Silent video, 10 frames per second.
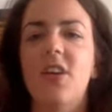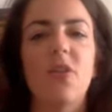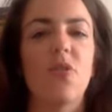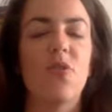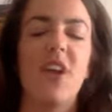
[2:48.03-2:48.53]

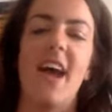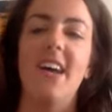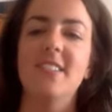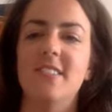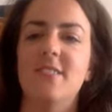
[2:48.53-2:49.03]

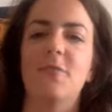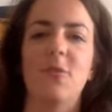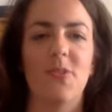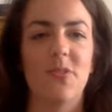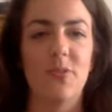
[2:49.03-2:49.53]
Grass, of
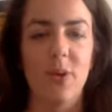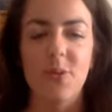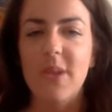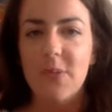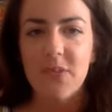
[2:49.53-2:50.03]
course, grows
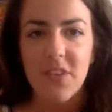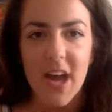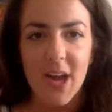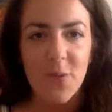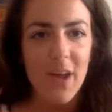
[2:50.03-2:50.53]

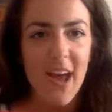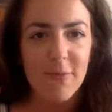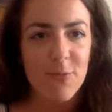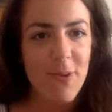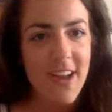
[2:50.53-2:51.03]
outside. We have
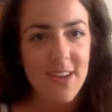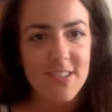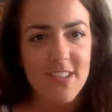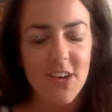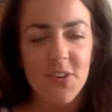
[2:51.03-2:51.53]
it right
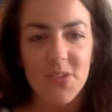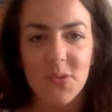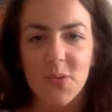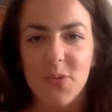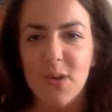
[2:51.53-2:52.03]
outside our
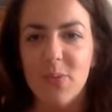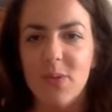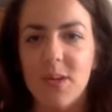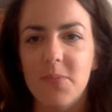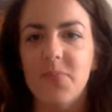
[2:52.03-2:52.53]
school, don't
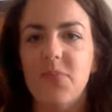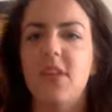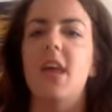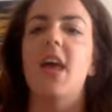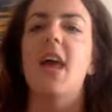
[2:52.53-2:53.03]
we?
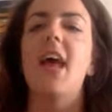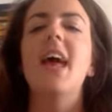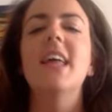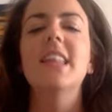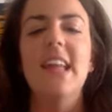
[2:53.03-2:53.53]

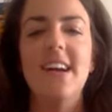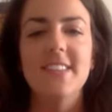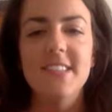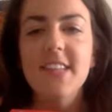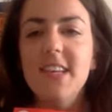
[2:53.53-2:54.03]
And
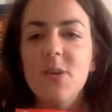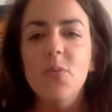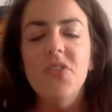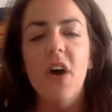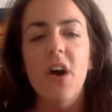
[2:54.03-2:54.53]
lastly, we'll
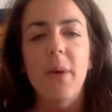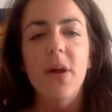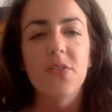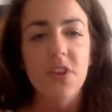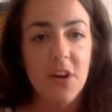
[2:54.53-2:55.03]
talk
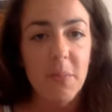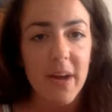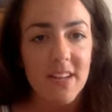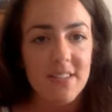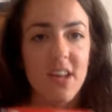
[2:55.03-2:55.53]
about
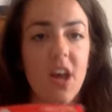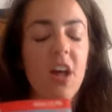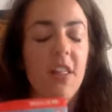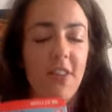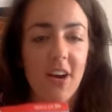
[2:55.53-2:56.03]
termites.
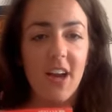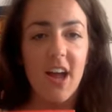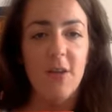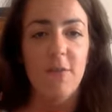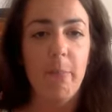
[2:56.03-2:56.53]
They're a
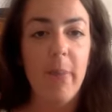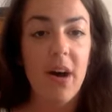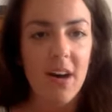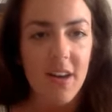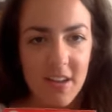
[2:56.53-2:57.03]
kind of
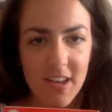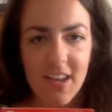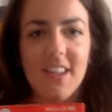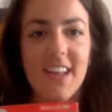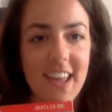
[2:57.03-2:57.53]
bug
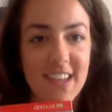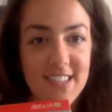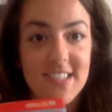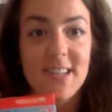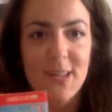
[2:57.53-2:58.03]
that
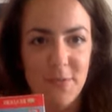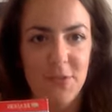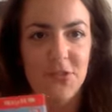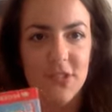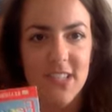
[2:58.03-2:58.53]
likes to live
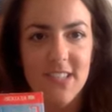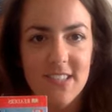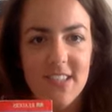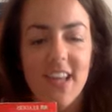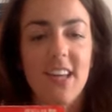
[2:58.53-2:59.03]
in
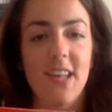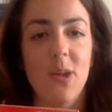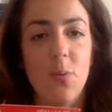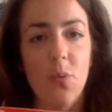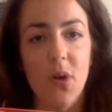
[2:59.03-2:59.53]
trees and eat
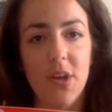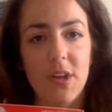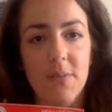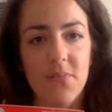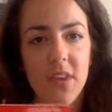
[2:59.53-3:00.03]
wood.
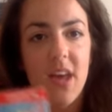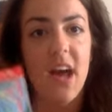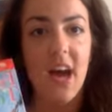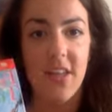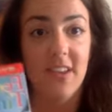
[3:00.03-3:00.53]

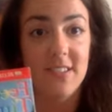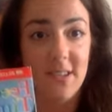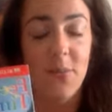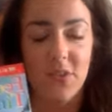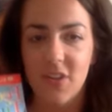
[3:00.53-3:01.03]
I think
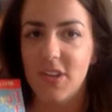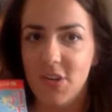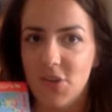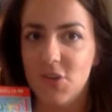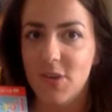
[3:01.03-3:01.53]
someone's going to
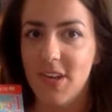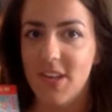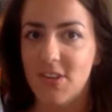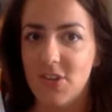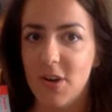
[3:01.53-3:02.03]
enjoy
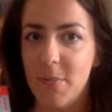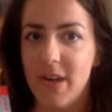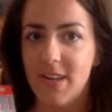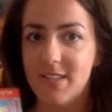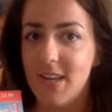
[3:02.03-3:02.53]
eating
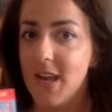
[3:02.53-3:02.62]
termites.